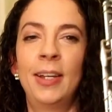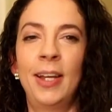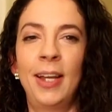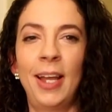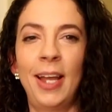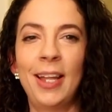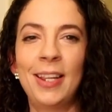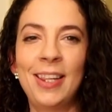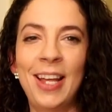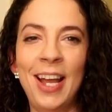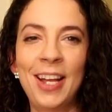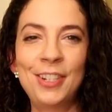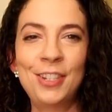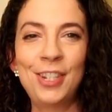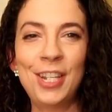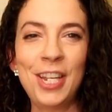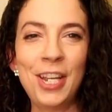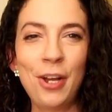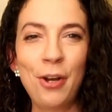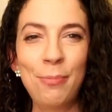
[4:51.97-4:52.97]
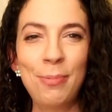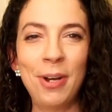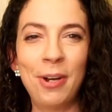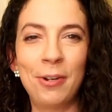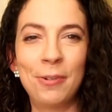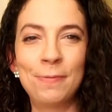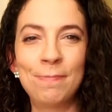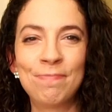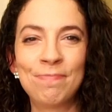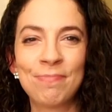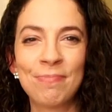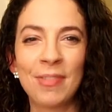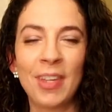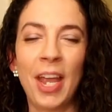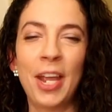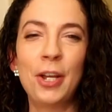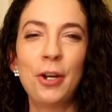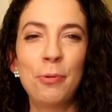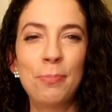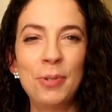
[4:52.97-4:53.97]
And that's the oboe. I
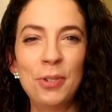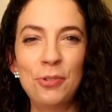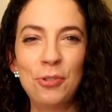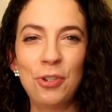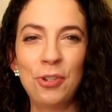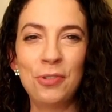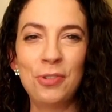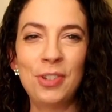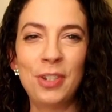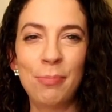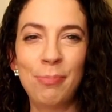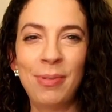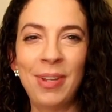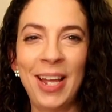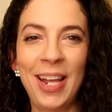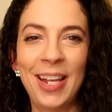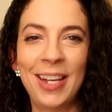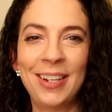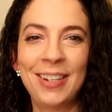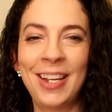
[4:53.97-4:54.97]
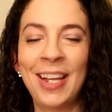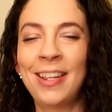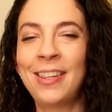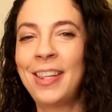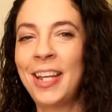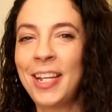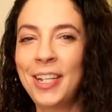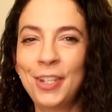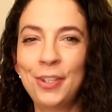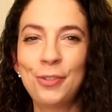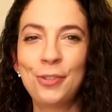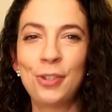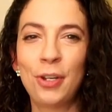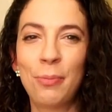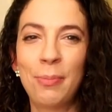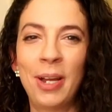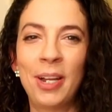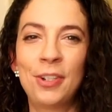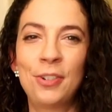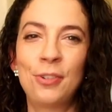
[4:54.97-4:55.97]
hope you choose to play it, and thank you so
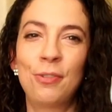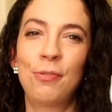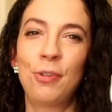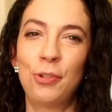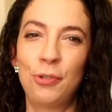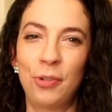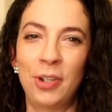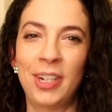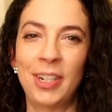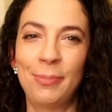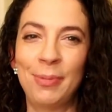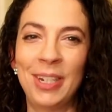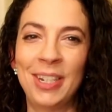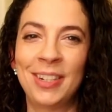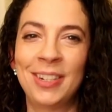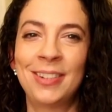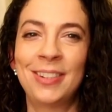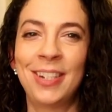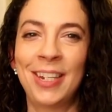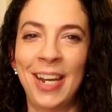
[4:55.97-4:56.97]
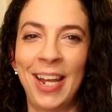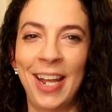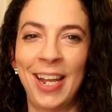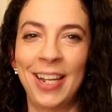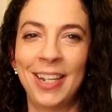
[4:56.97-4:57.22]
much for joining me today.